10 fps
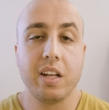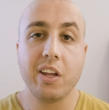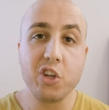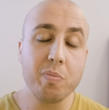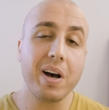Now
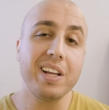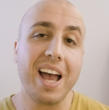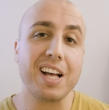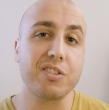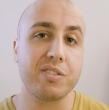you might
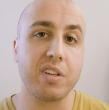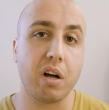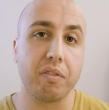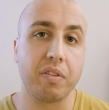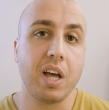ask
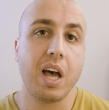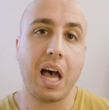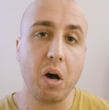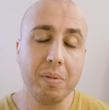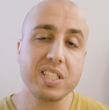yourself,
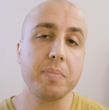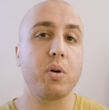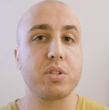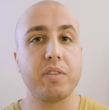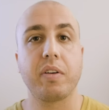how am I
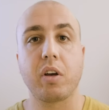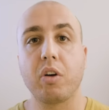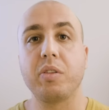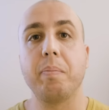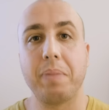supposed to figure
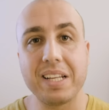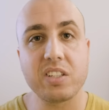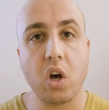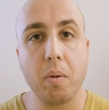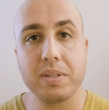out the best
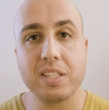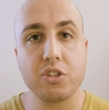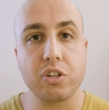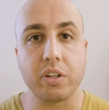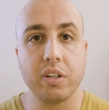
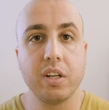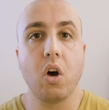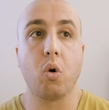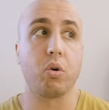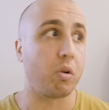composition,
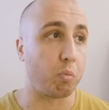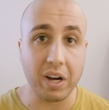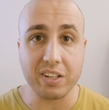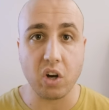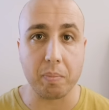or the
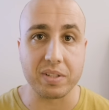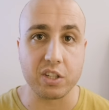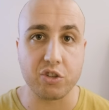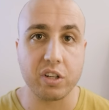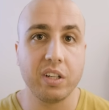right
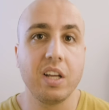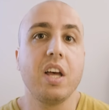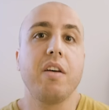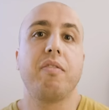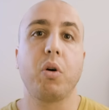composition,
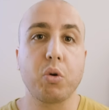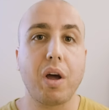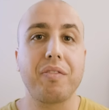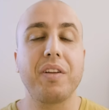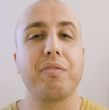
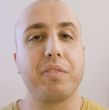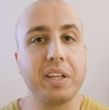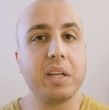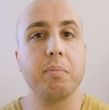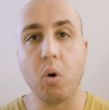photographing
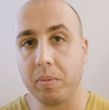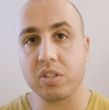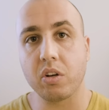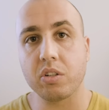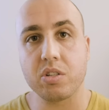fleeting
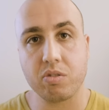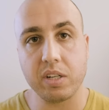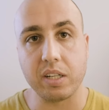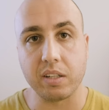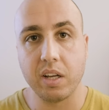moments on the
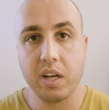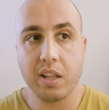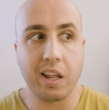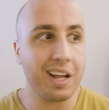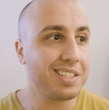street?
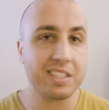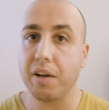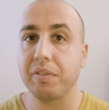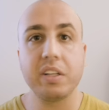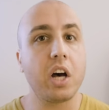Now, that's
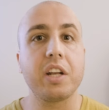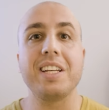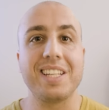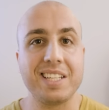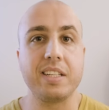definitely not
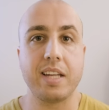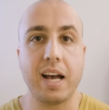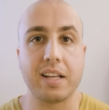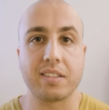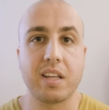an easy
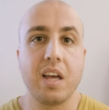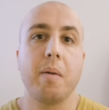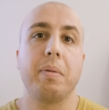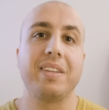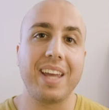task,
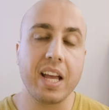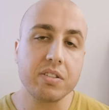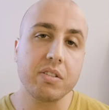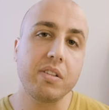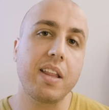but the
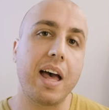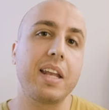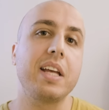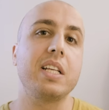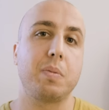answer to
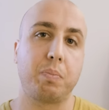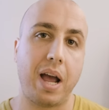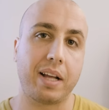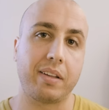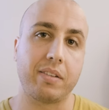that is
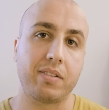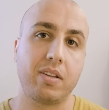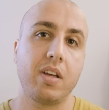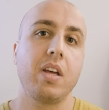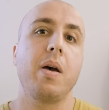
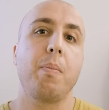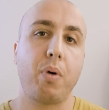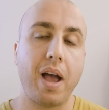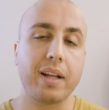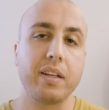practice.
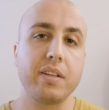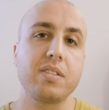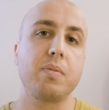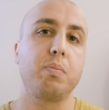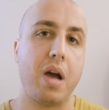
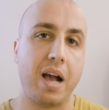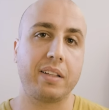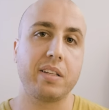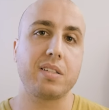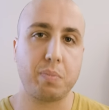Practice,
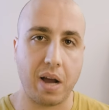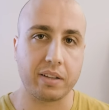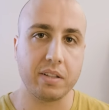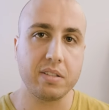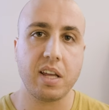practice,
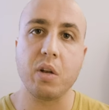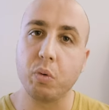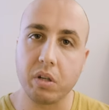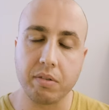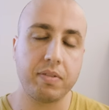practice, and
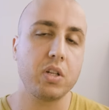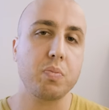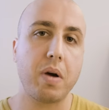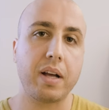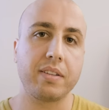when you
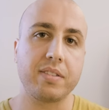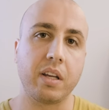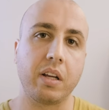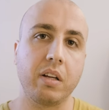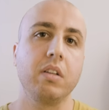finish
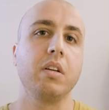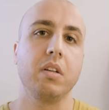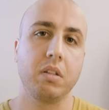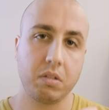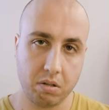practicing,
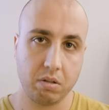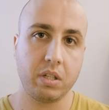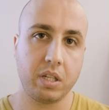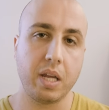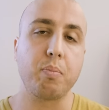
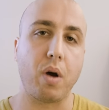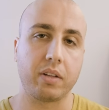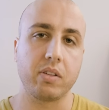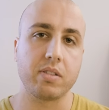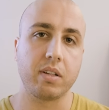keep
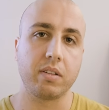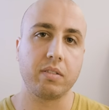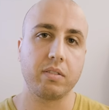practicing.